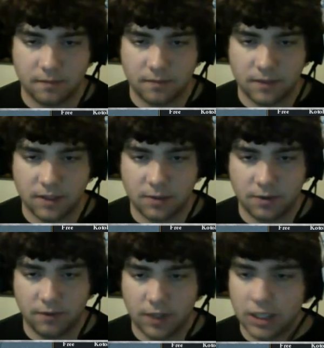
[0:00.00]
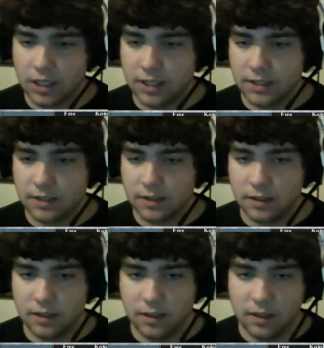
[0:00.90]
It's not worth 50 ducats.
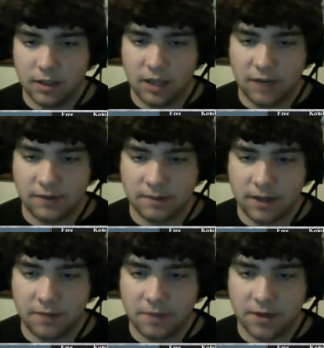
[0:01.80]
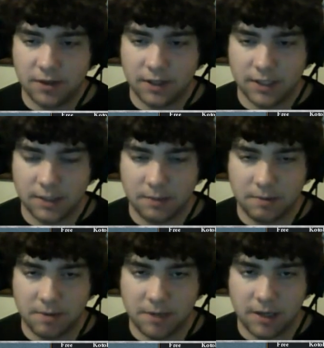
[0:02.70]
I have something. I have better things to spend
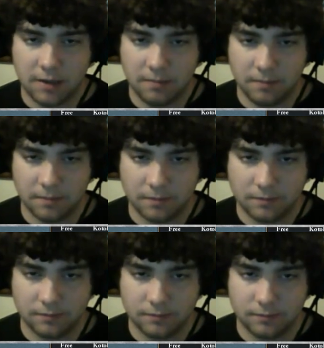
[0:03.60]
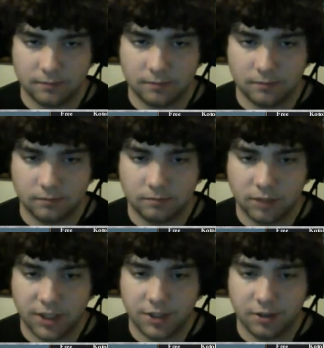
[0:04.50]
my money on.
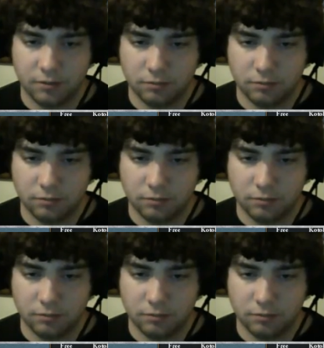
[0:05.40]
Pretty sure.